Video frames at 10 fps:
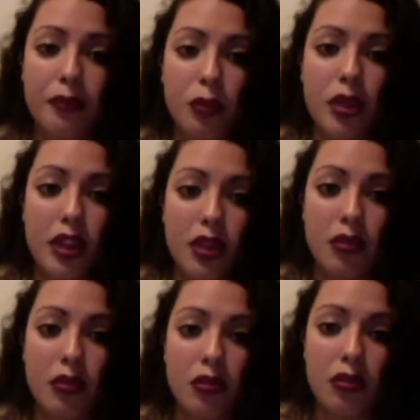with
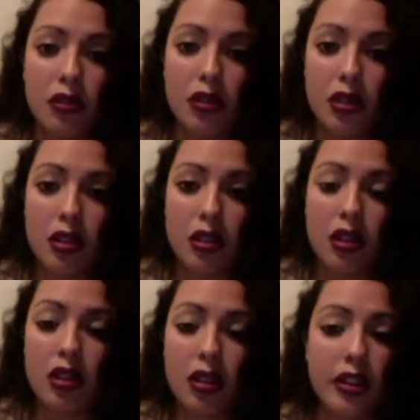you,
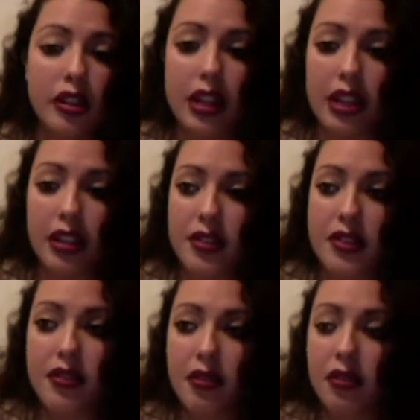the good things.